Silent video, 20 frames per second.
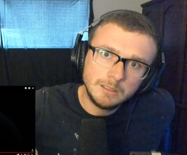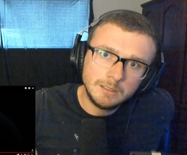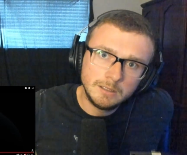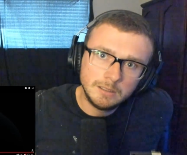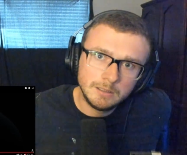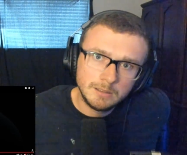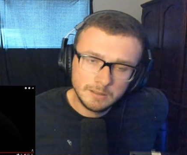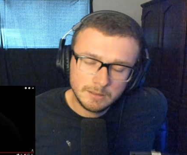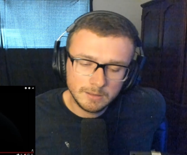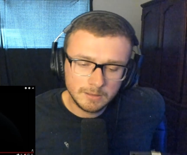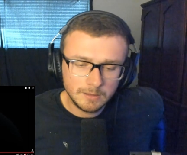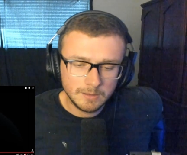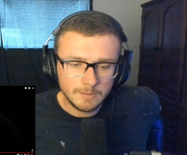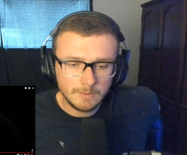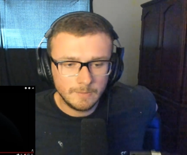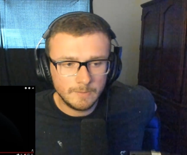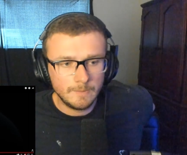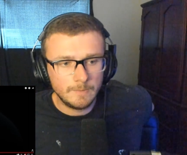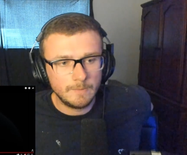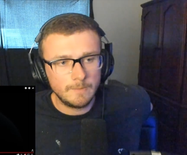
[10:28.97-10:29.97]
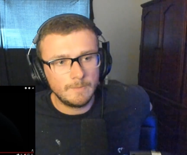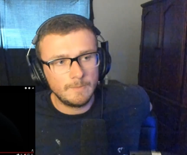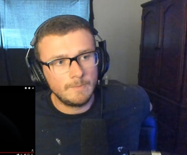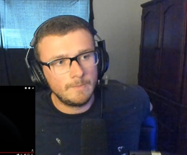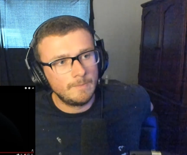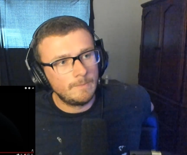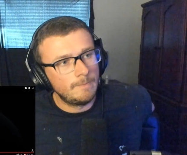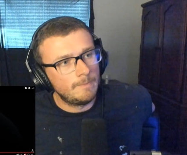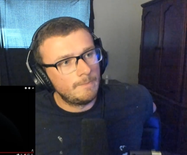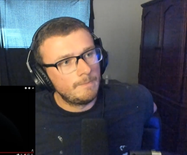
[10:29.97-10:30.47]

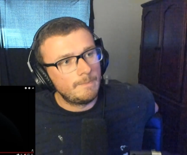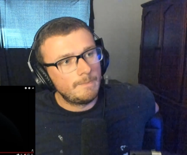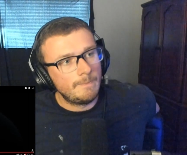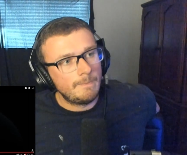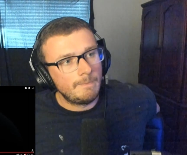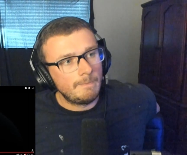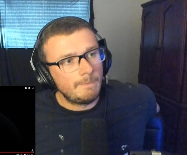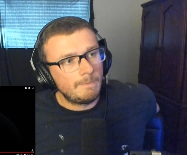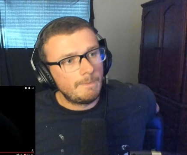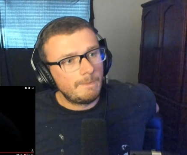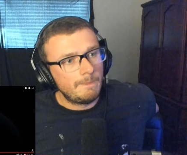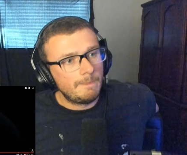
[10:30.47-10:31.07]
(no one is talking)